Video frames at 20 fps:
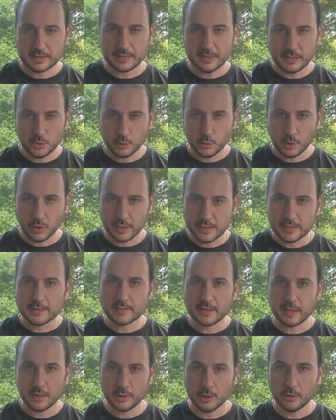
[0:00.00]
equal is
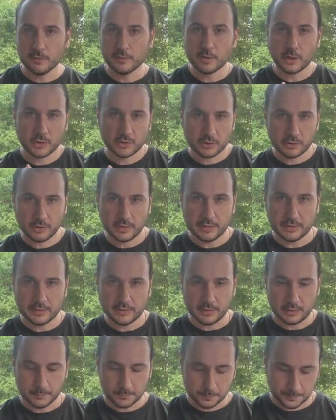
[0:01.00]
sign of not great
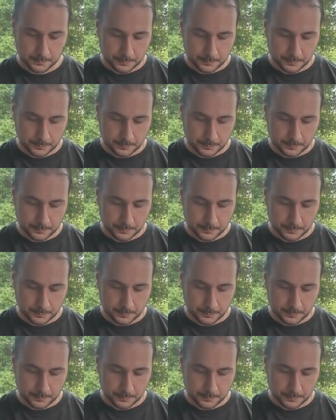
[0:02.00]
tea.